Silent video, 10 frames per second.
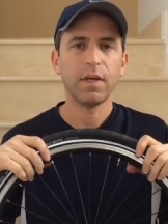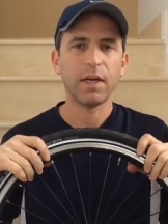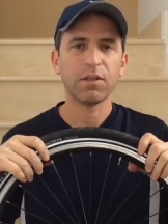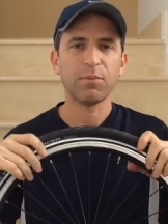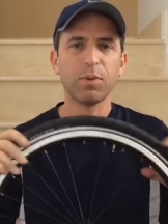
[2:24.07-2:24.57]

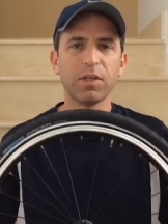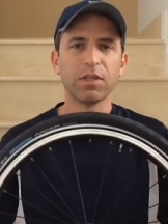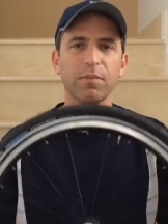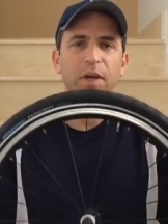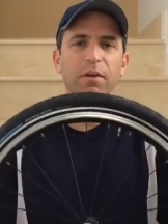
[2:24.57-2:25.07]
now just putting
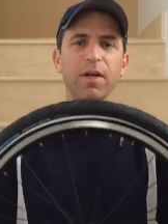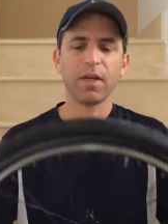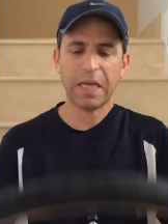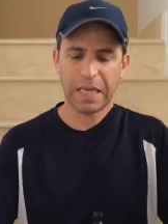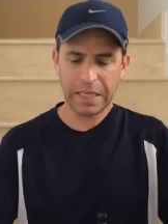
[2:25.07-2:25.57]
some air in
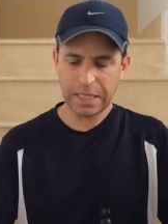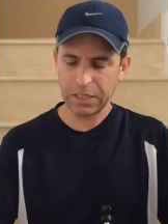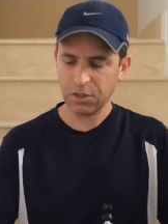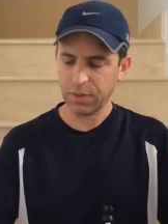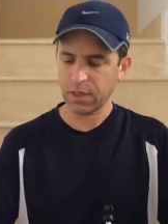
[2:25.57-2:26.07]
it and I
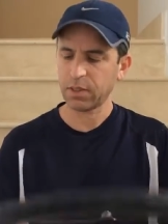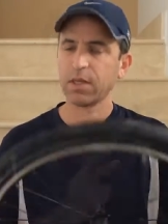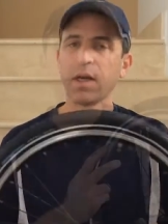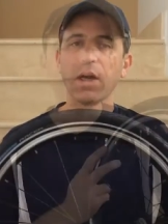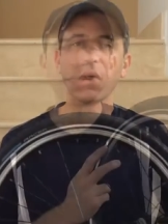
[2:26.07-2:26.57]
should be good to
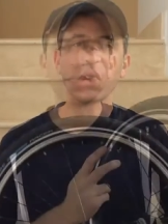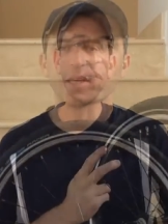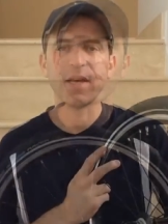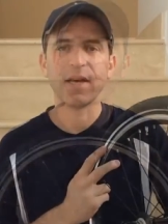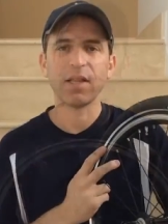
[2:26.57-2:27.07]
go. And, uh,
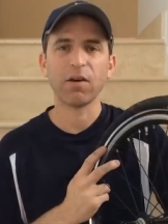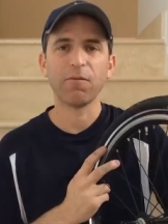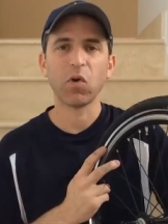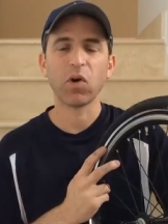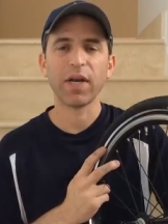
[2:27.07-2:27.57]
I look
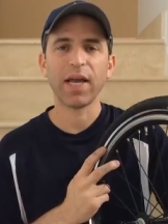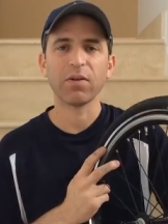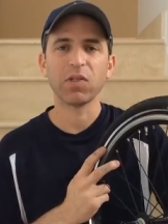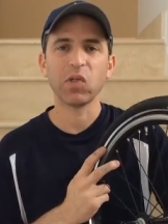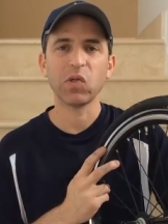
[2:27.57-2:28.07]
forward
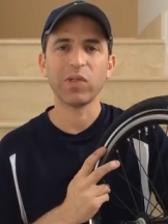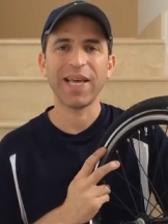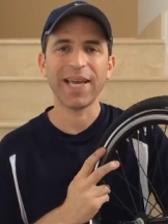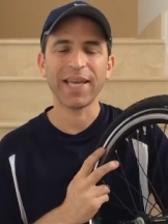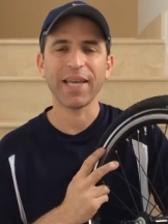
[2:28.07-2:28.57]
now to
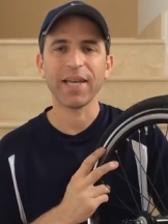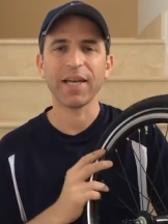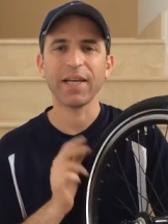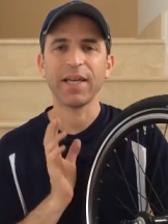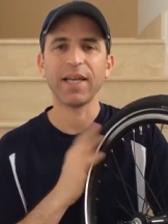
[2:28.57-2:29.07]

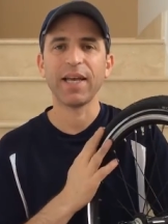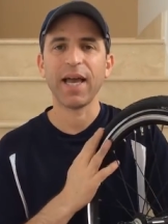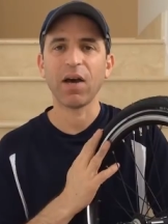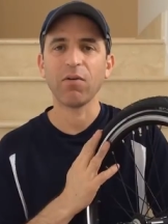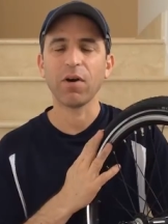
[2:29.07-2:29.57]
taking it
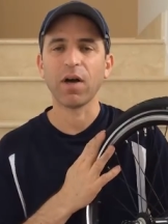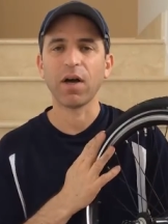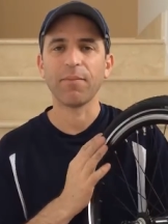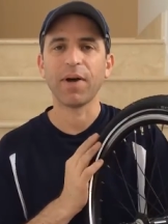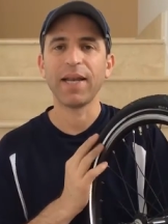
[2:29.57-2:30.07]
out
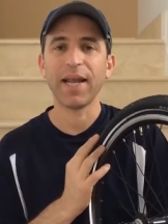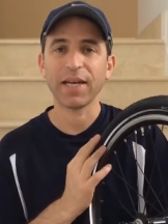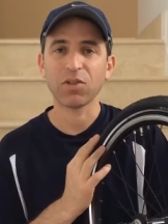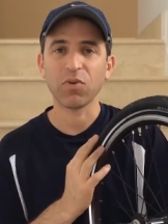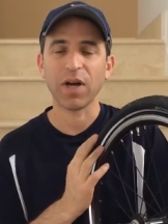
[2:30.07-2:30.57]
on my
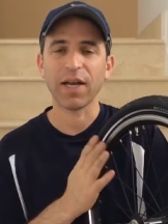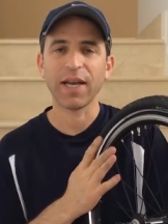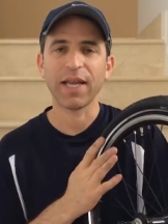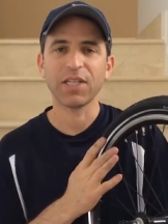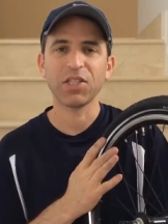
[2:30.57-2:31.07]
next ride
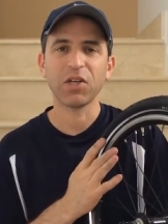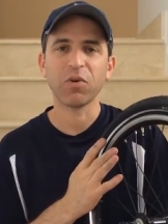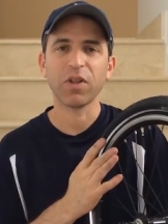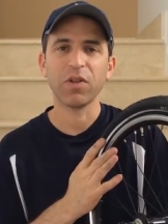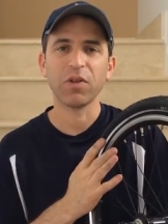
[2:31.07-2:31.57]
and sharing
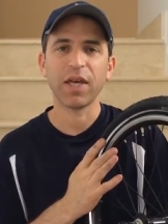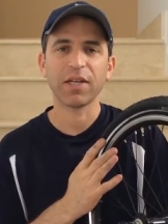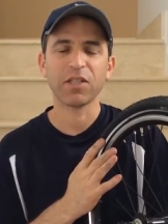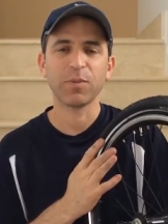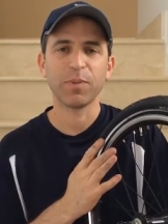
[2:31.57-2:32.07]
with you that
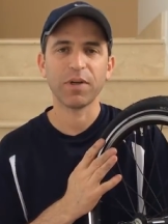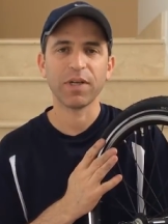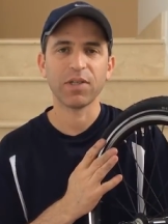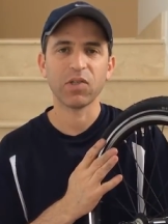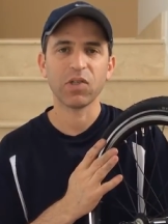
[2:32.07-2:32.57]

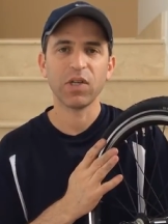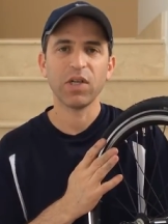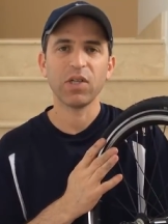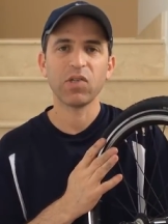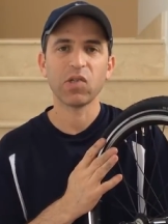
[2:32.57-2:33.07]
experience.
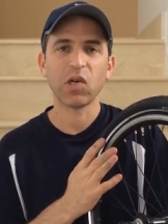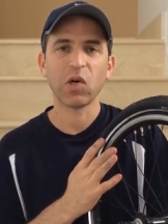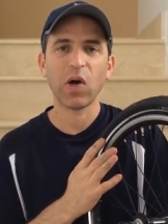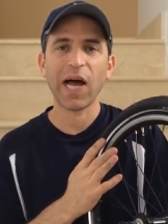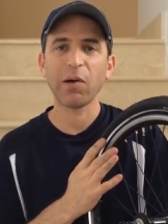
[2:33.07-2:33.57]

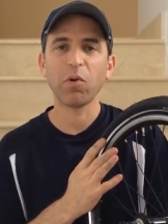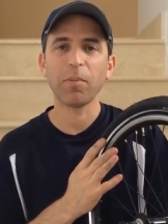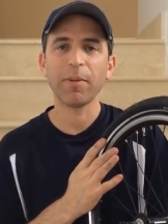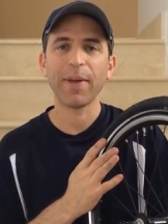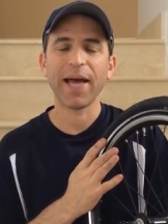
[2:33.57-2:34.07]
So I will
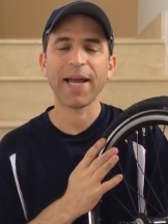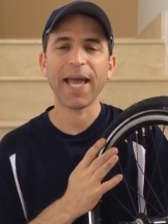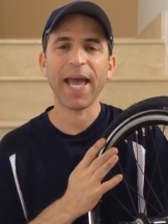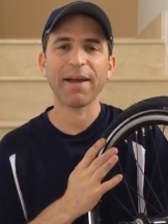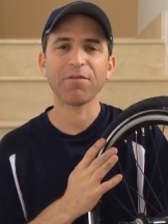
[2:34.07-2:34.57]
be
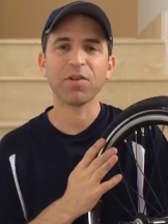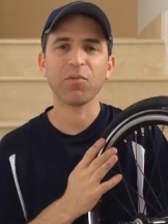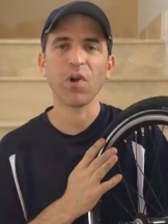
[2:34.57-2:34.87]
back after the